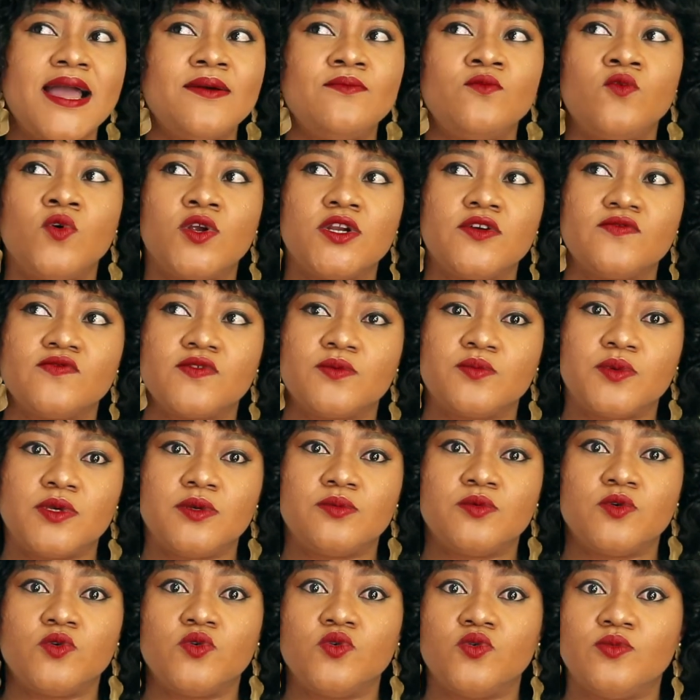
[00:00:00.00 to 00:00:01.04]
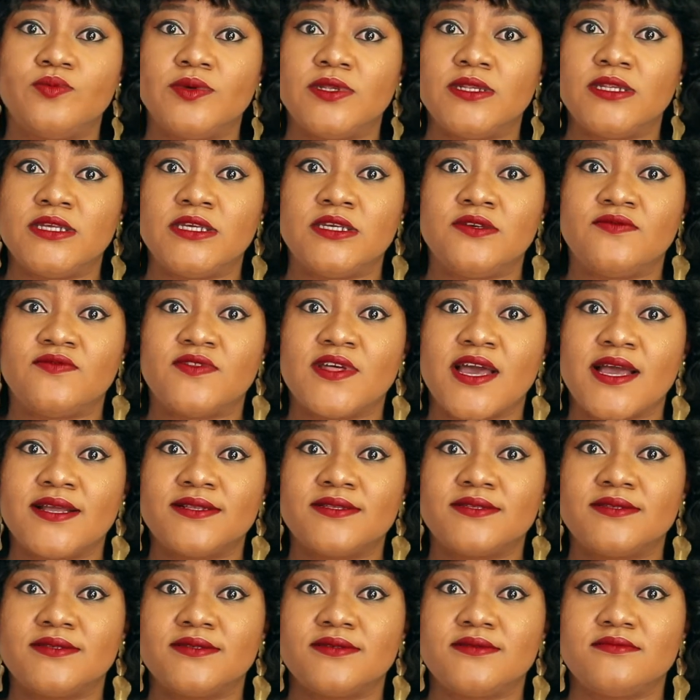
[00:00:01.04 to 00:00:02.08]
one of the people who believe
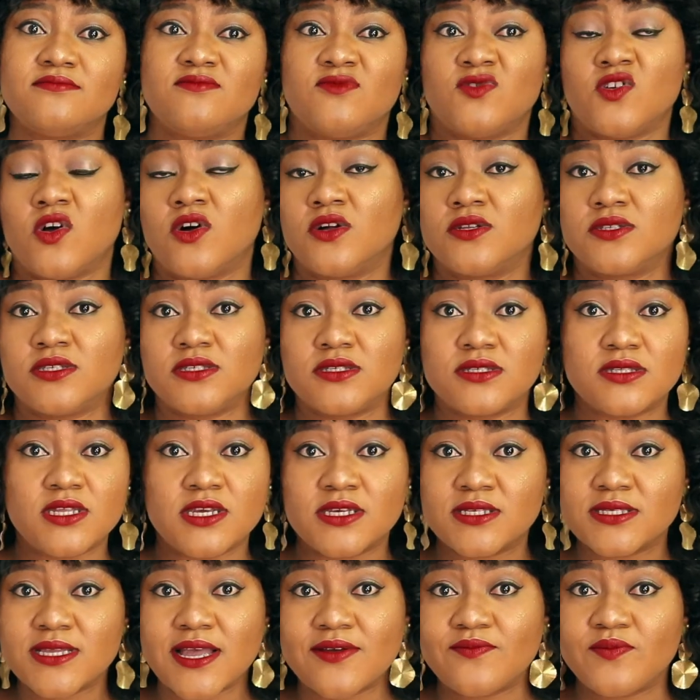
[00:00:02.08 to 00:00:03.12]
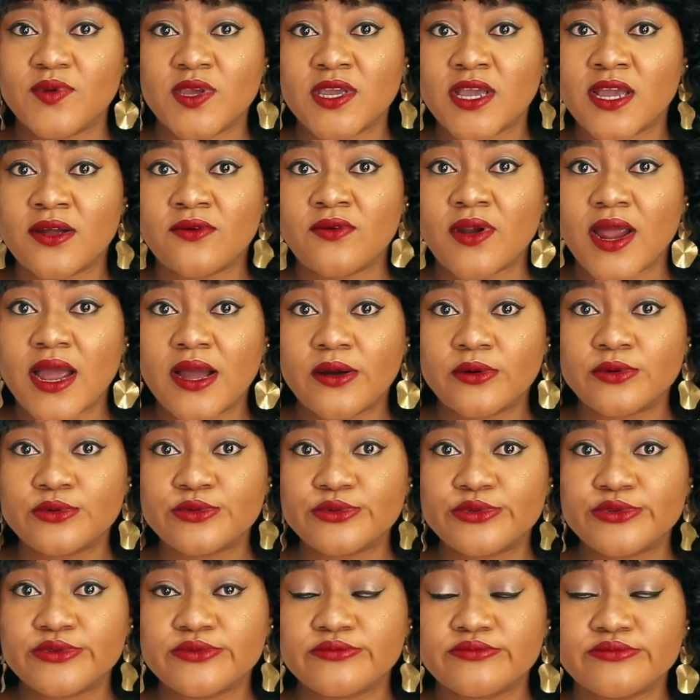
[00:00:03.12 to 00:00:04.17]
that all these things have been
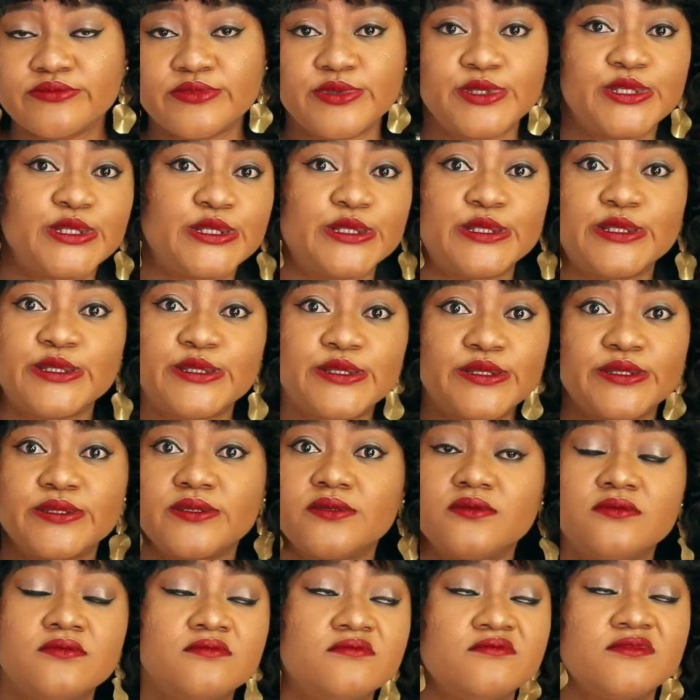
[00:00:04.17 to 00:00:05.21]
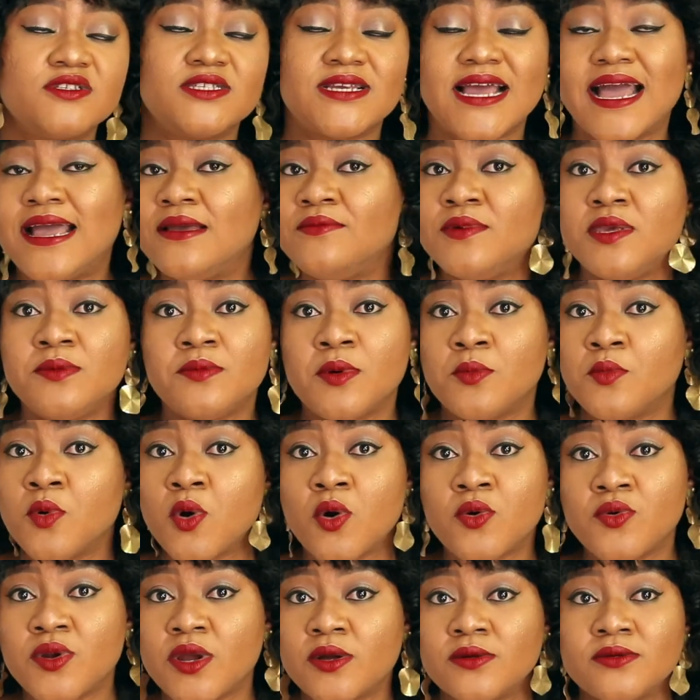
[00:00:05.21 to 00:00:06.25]
around since time
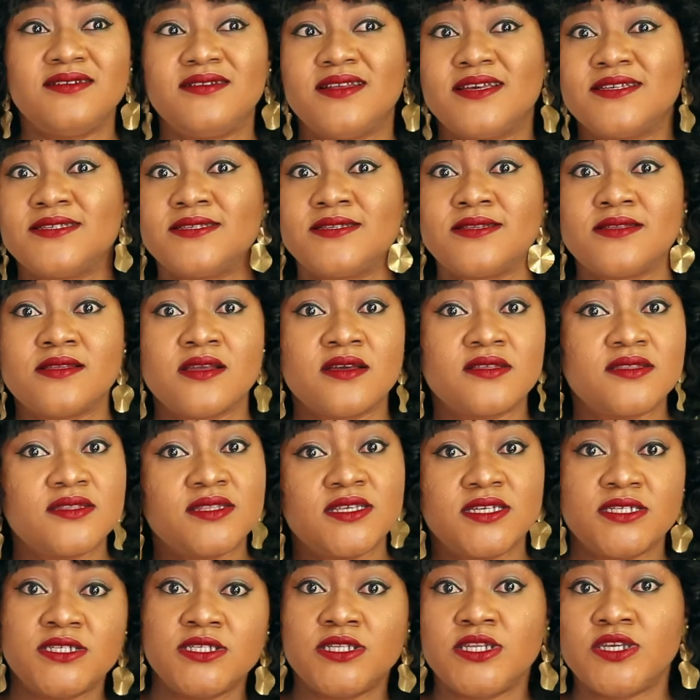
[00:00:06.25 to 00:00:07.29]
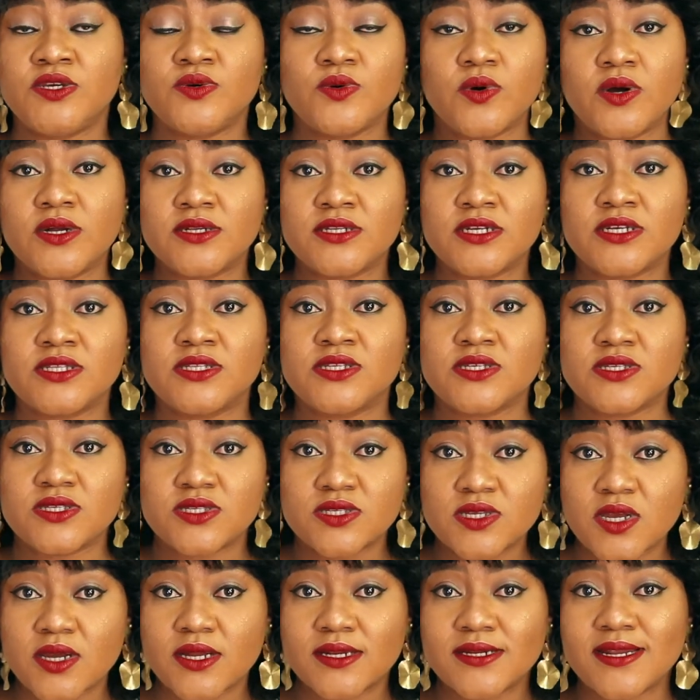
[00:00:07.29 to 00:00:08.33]
immemorial. There's nothing new under the
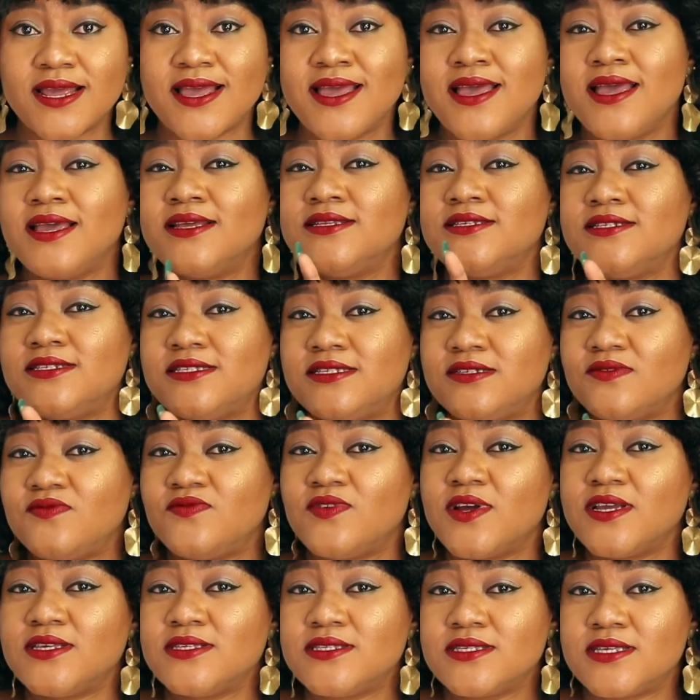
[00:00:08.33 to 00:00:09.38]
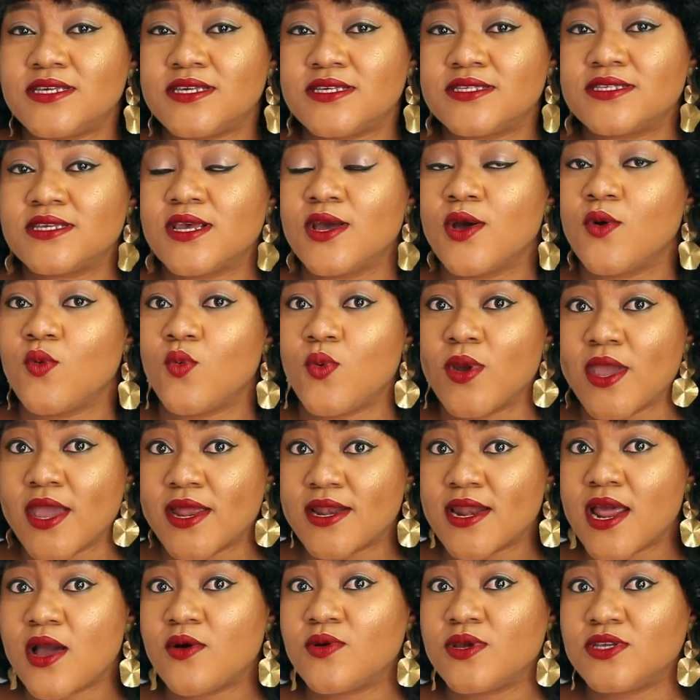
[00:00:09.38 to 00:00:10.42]
sun. The difference is we are
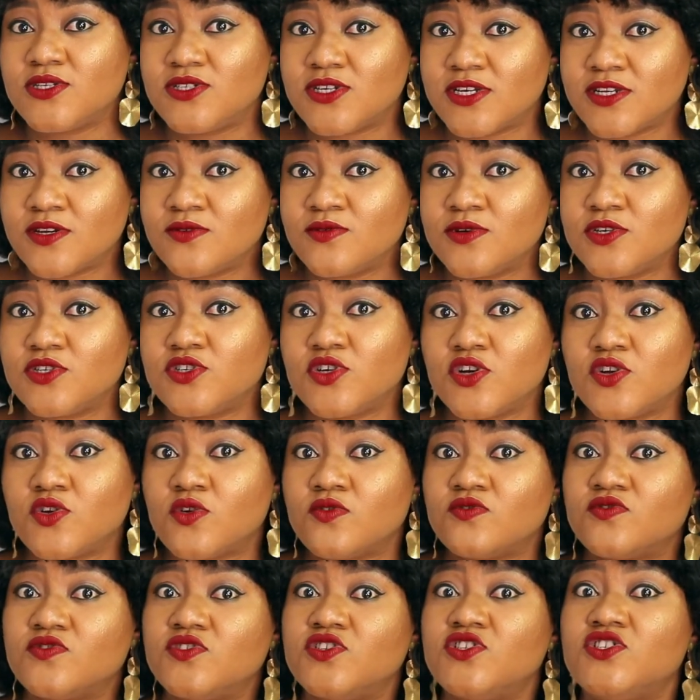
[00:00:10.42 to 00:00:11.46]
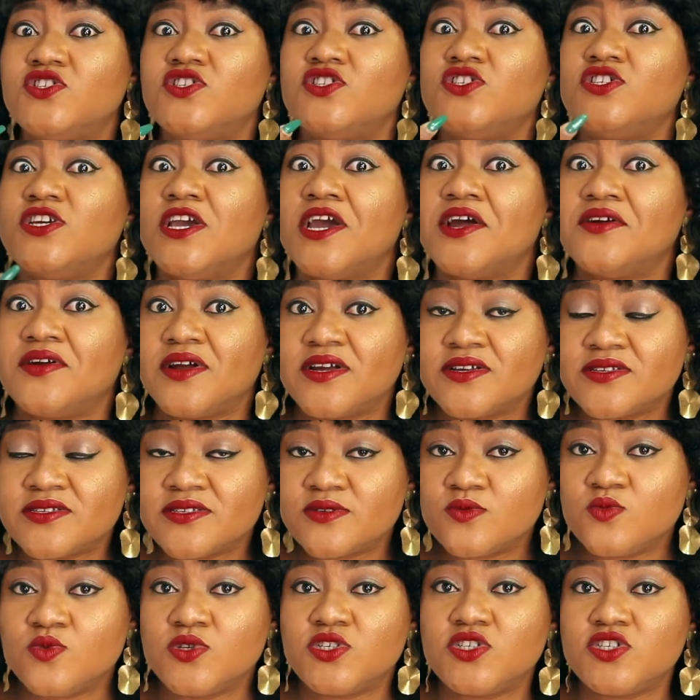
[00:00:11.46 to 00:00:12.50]
now a generation of
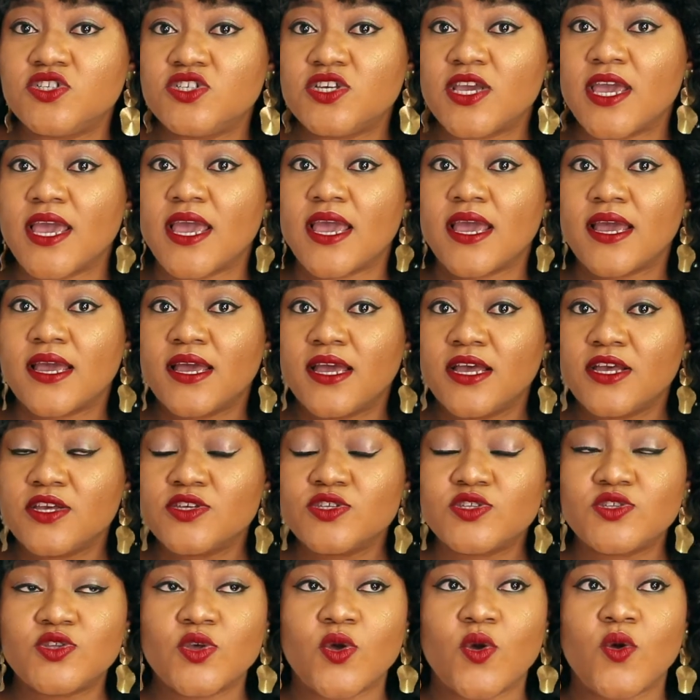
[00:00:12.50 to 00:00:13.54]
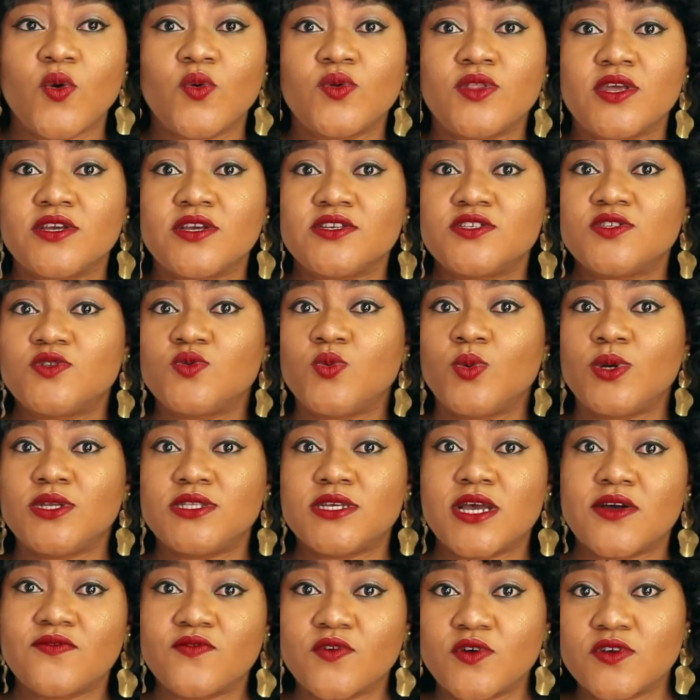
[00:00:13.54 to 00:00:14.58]
sharers. We share. So there's
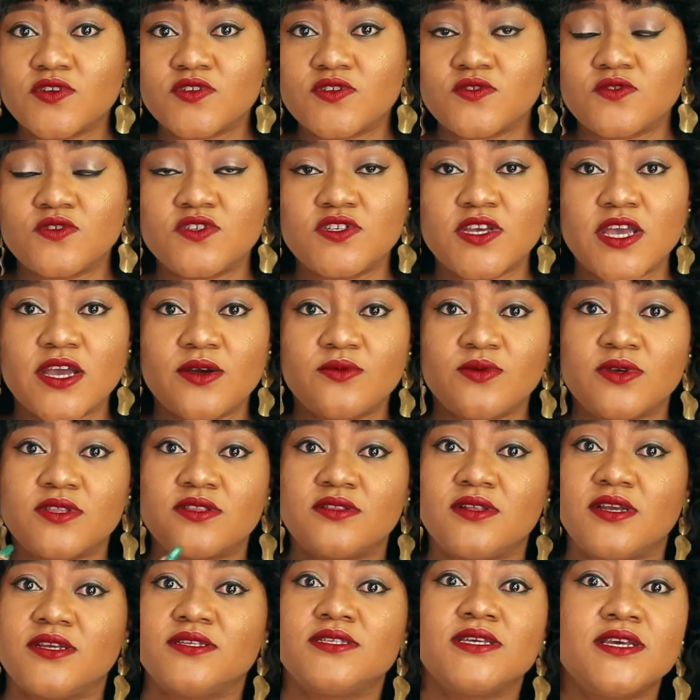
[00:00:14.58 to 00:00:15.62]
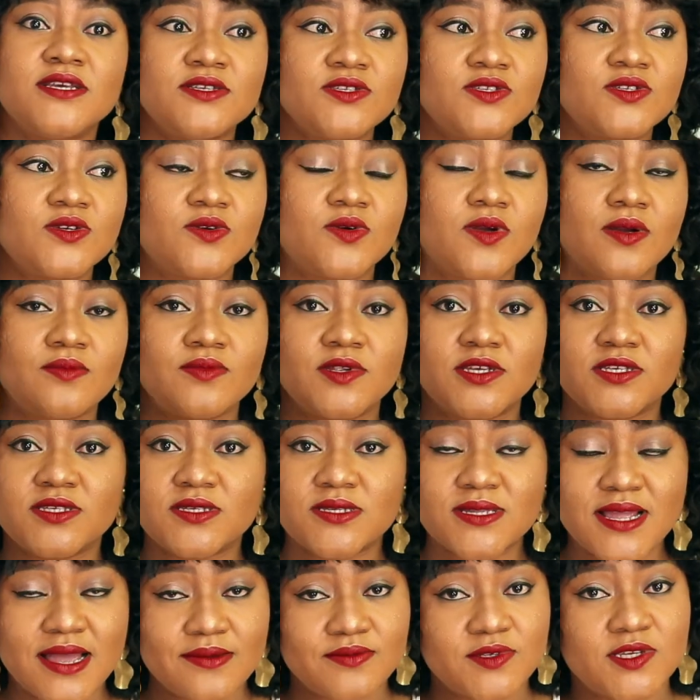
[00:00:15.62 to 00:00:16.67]
Twitter for us to share with, there's Instagram, there's
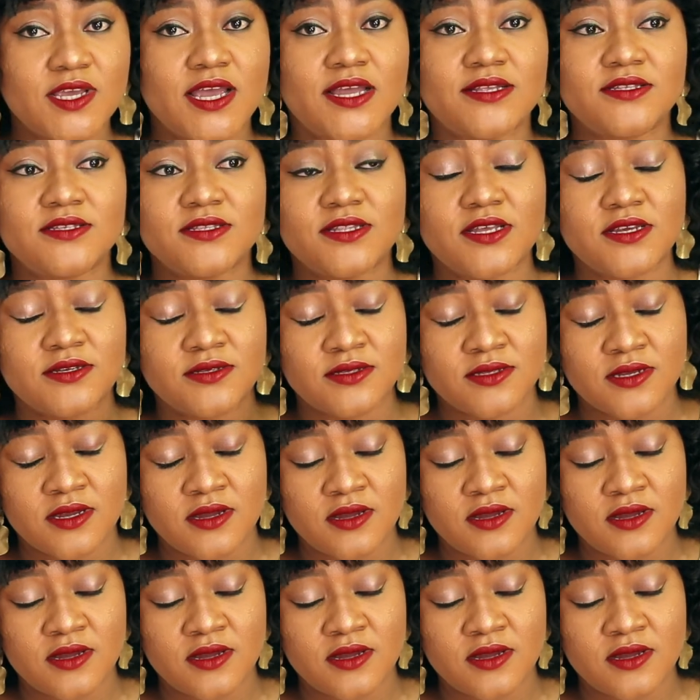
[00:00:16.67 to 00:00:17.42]
Snapchat, there's